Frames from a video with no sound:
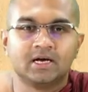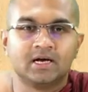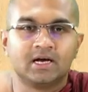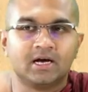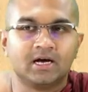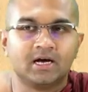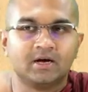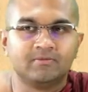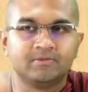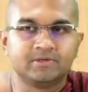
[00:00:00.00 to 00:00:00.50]

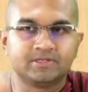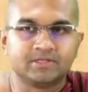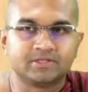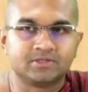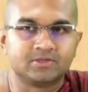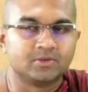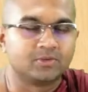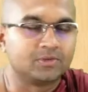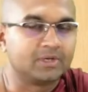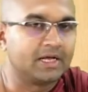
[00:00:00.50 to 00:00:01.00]
uh, which
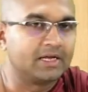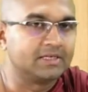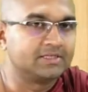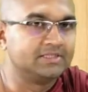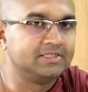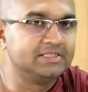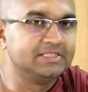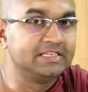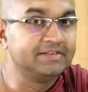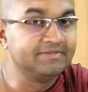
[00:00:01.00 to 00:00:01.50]
is known as
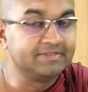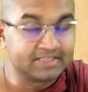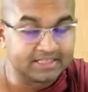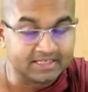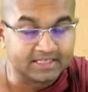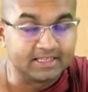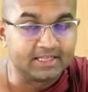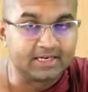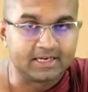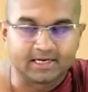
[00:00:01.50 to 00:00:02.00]

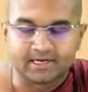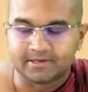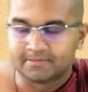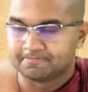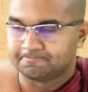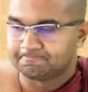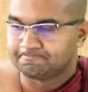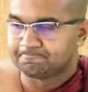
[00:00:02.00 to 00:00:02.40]
jivitindriya.